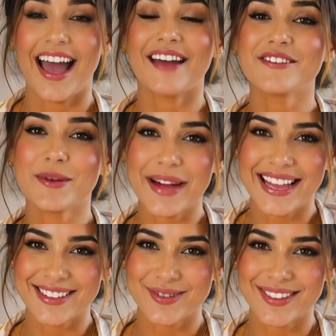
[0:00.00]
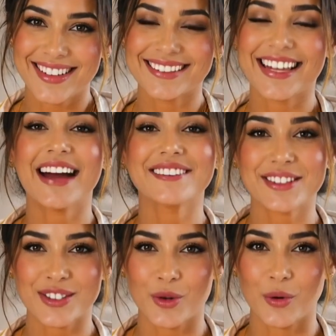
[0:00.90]
Every pastry tells a
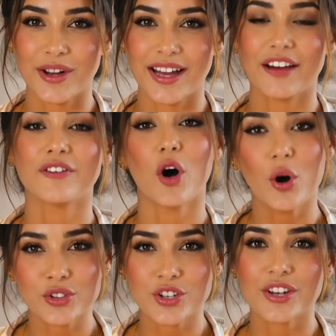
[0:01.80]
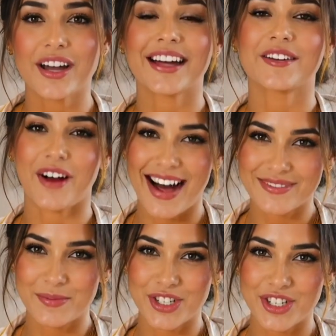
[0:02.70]
story of culture and
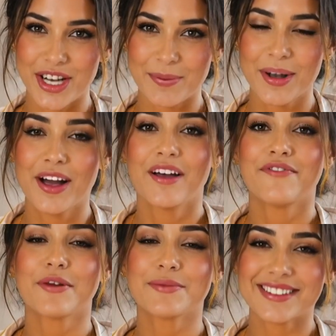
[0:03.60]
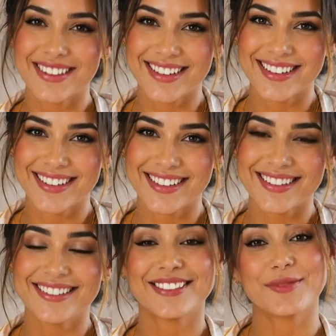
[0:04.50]
craftsmanship from Sydney
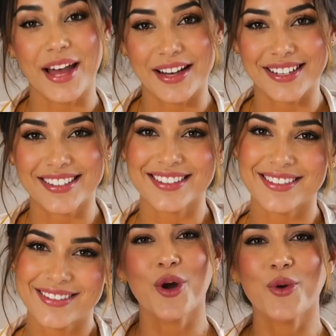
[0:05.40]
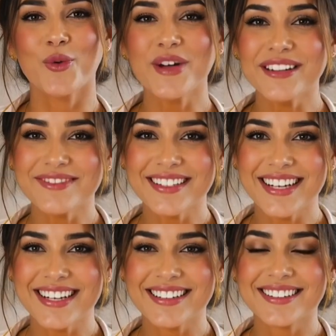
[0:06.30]
to Paris. We've
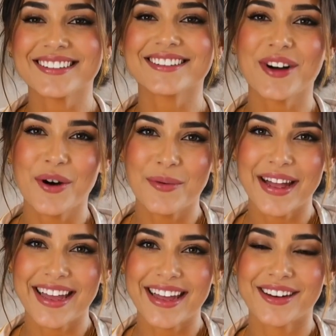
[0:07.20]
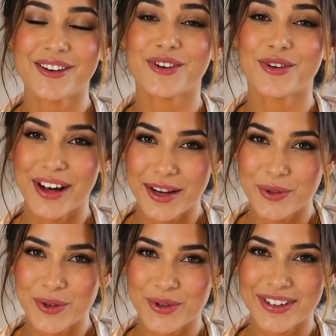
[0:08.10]
seen so many
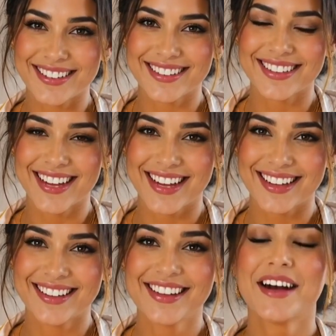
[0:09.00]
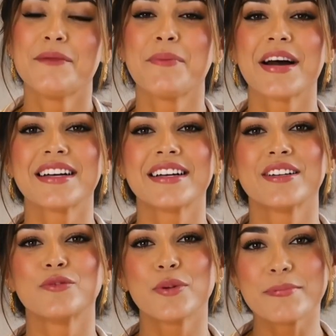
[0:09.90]
incredible treats today, but
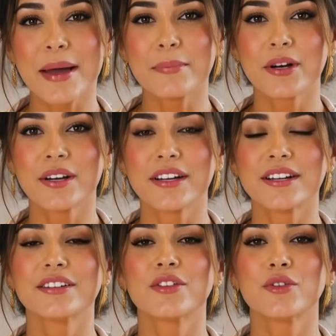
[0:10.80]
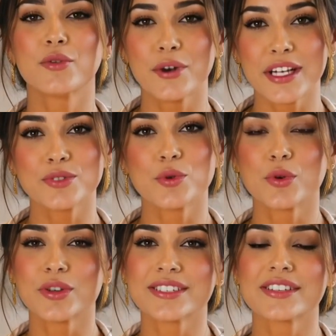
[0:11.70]
remember the 3
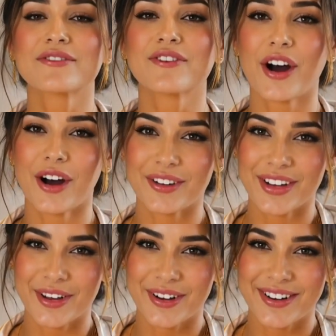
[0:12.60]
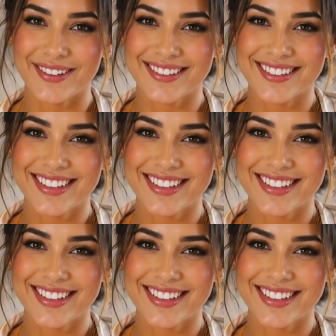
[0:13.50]
rules for our hero.